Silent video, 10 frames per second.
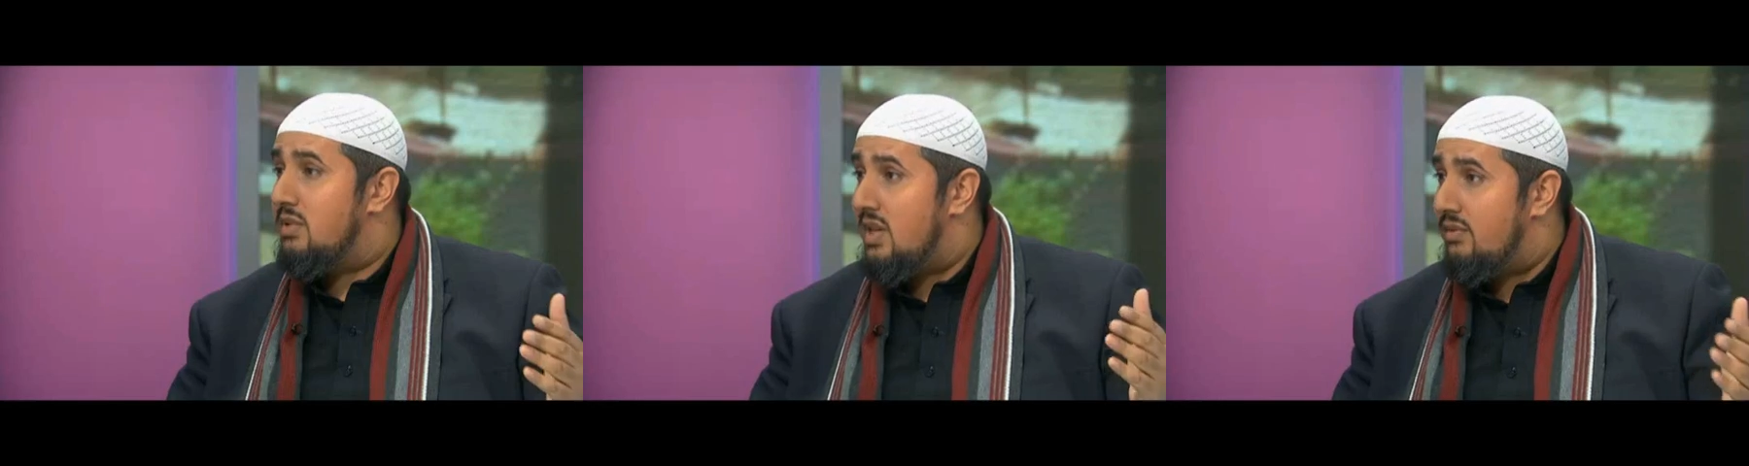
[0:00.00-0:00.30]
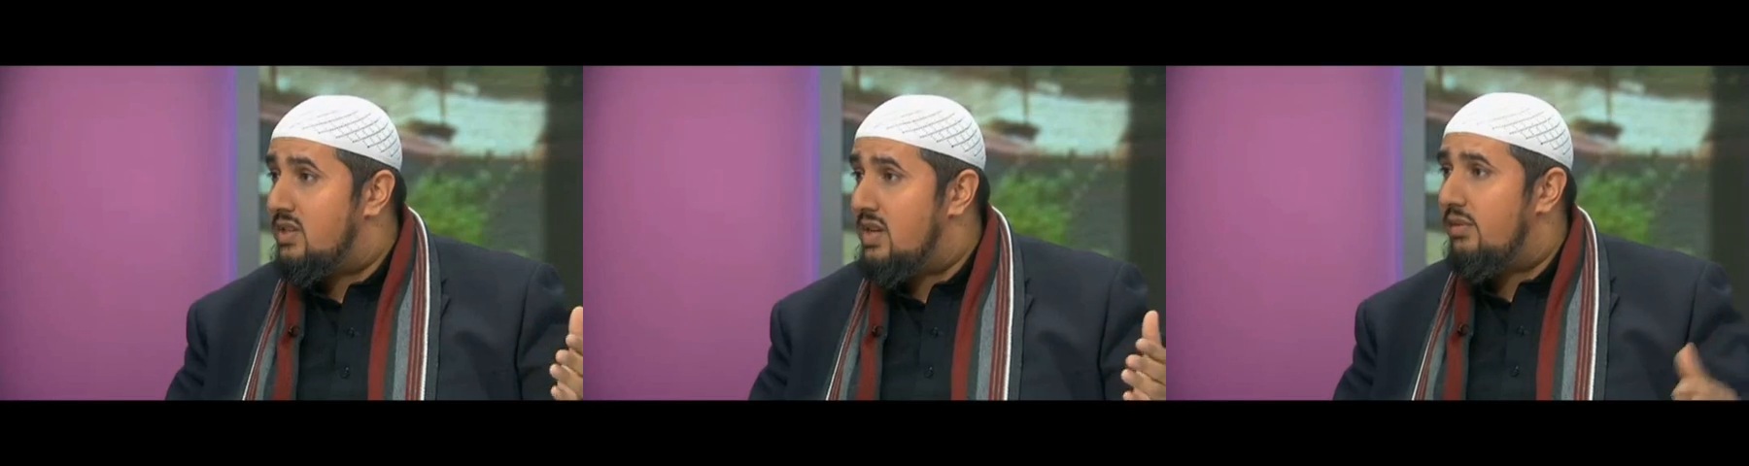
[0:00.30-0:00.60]
from
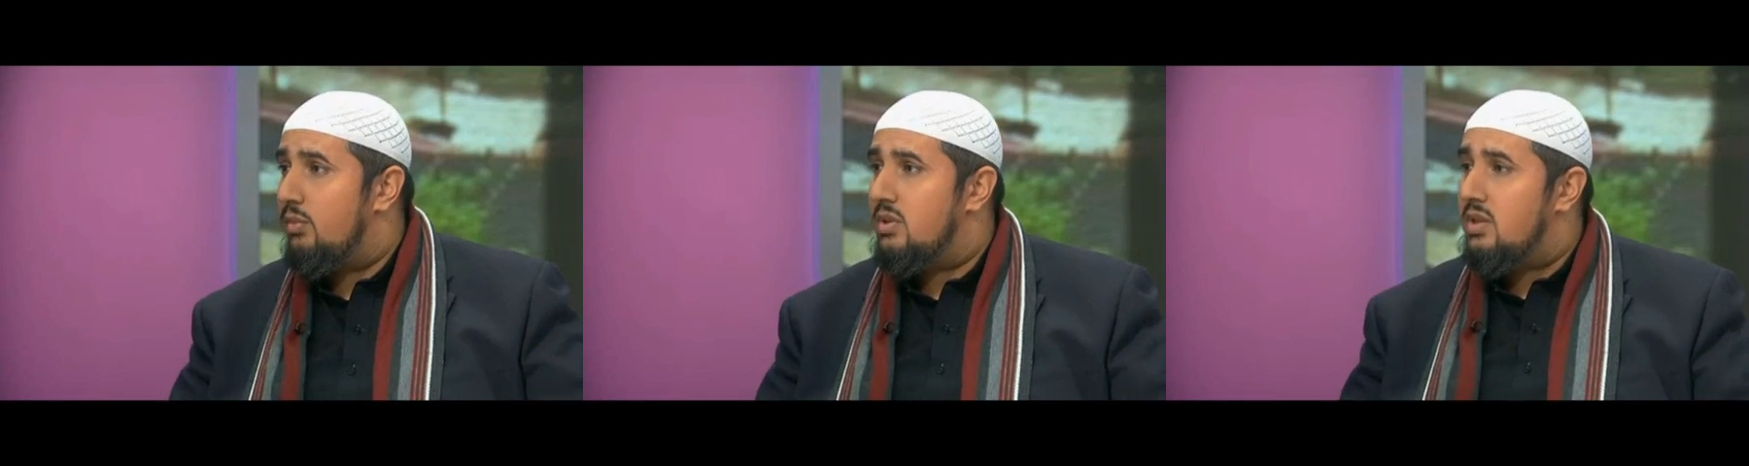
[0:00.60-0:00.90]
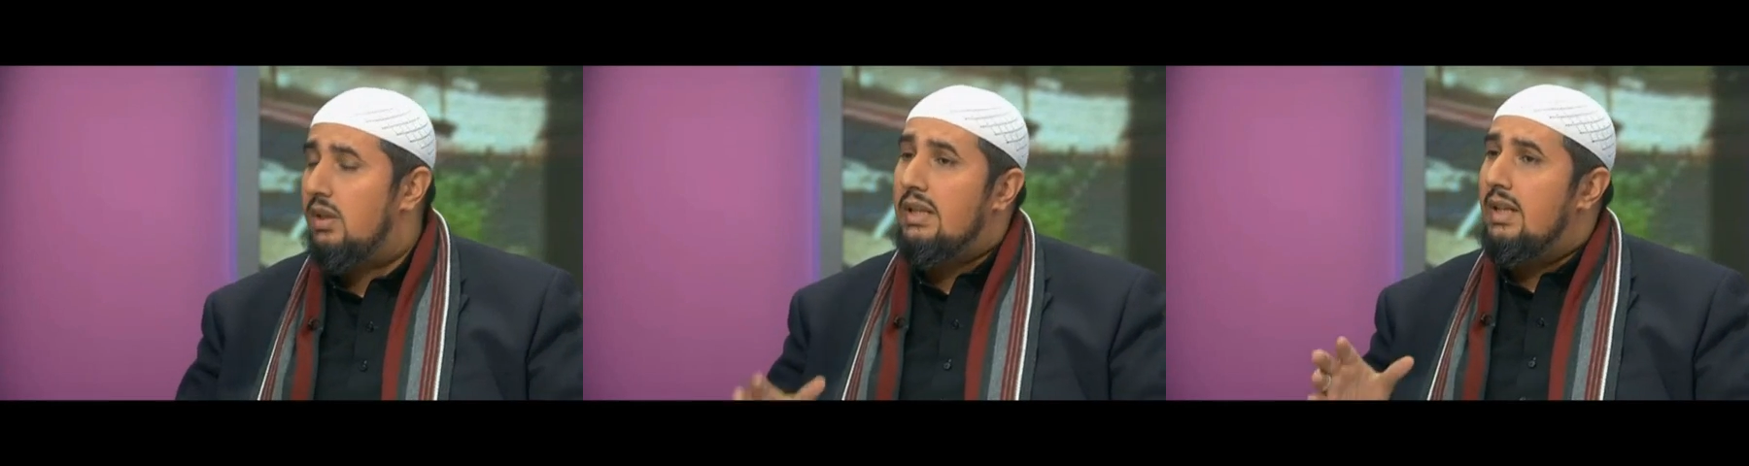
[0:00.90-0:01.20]
7/7 was
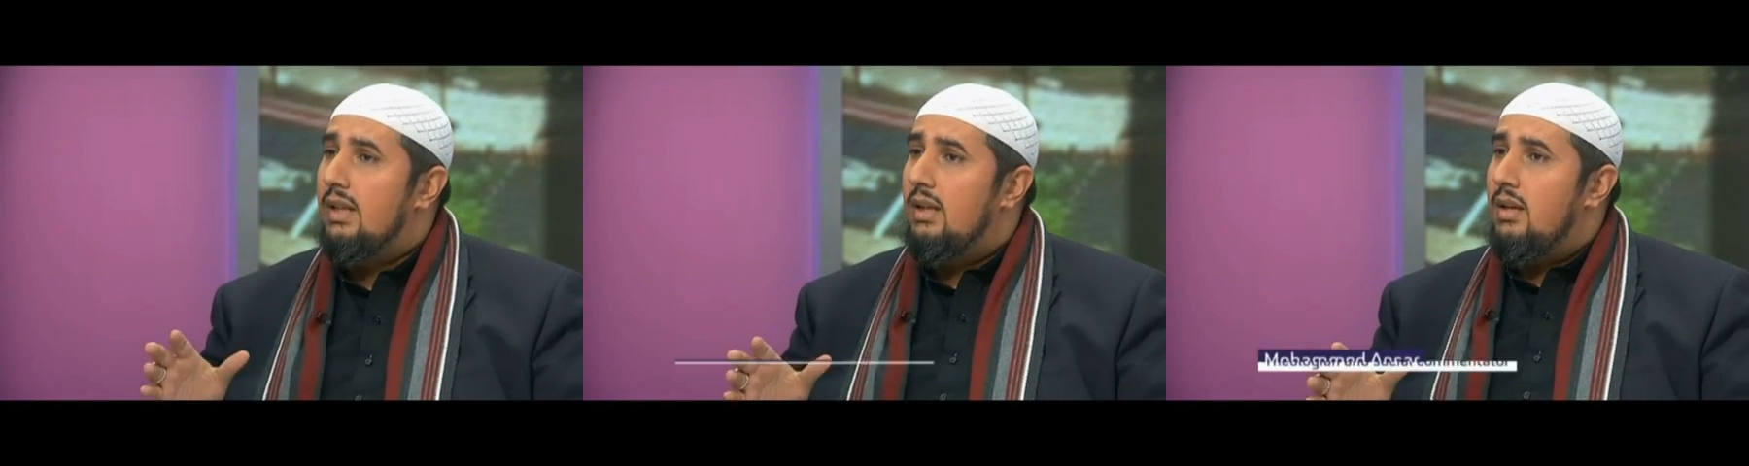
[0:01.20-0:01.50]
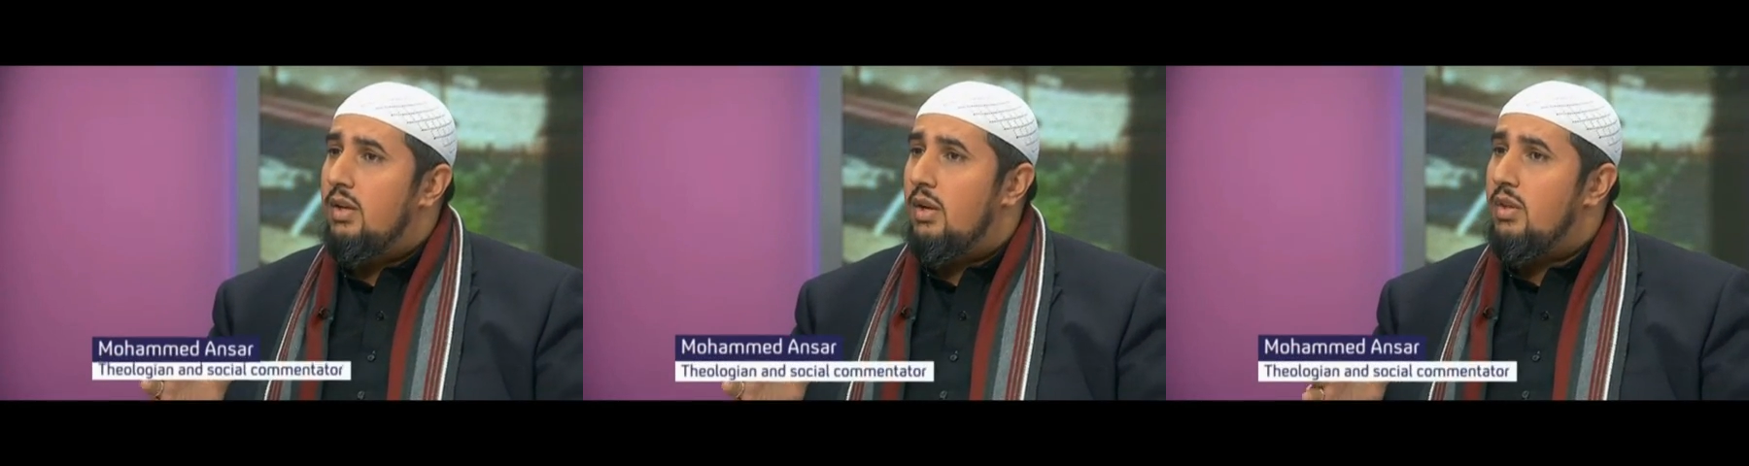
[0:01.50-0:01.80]
that
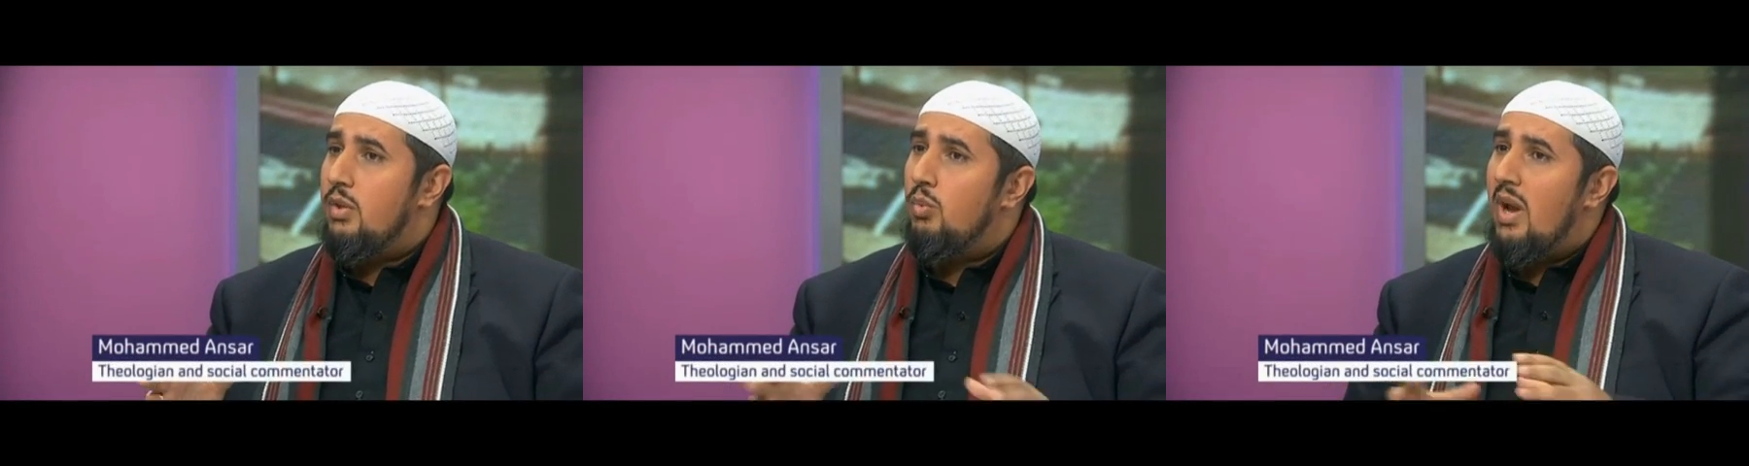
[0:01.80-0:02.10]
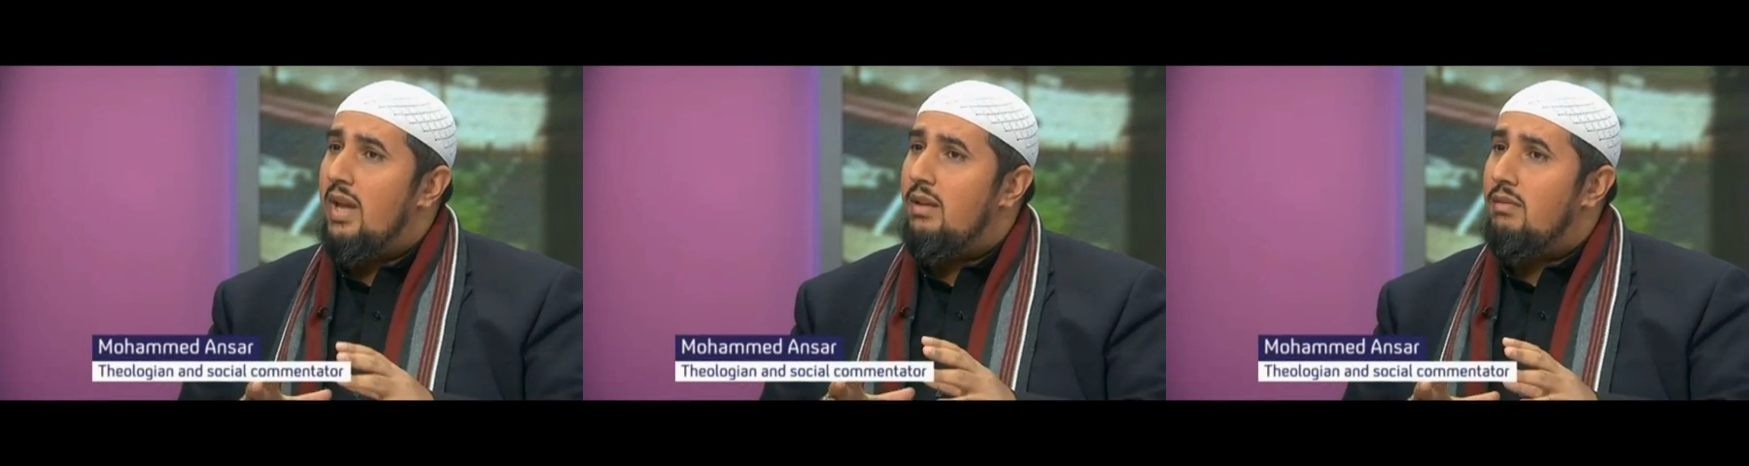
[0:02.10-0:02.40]
the
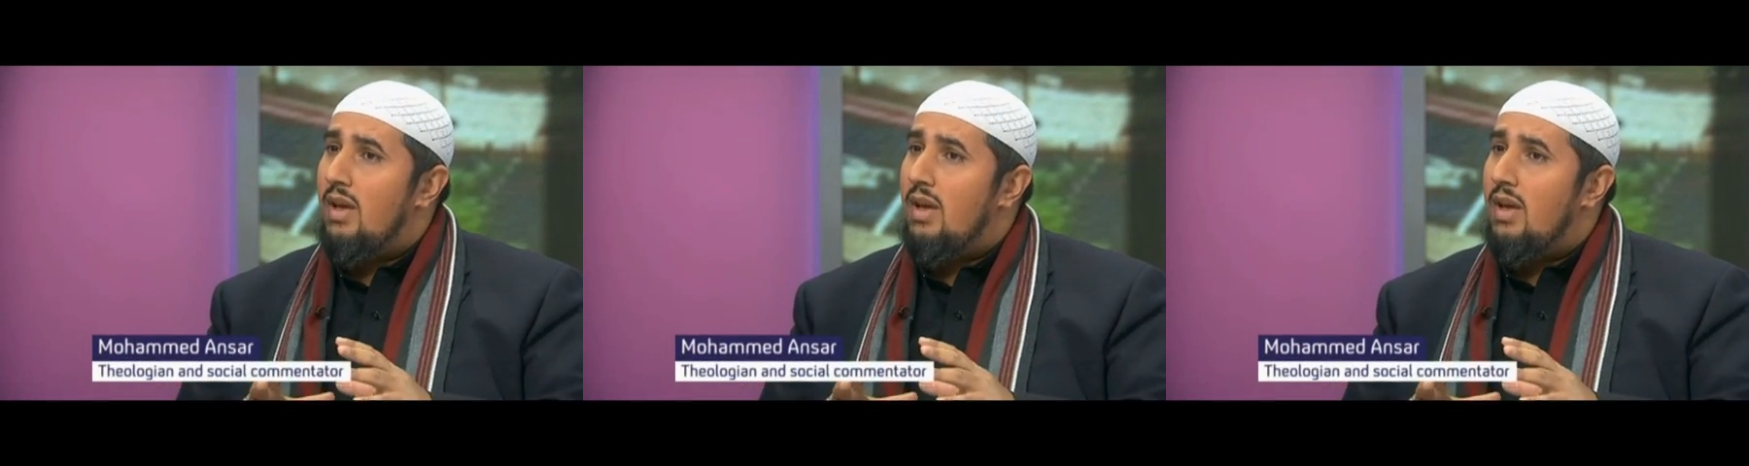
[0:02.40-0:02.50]
way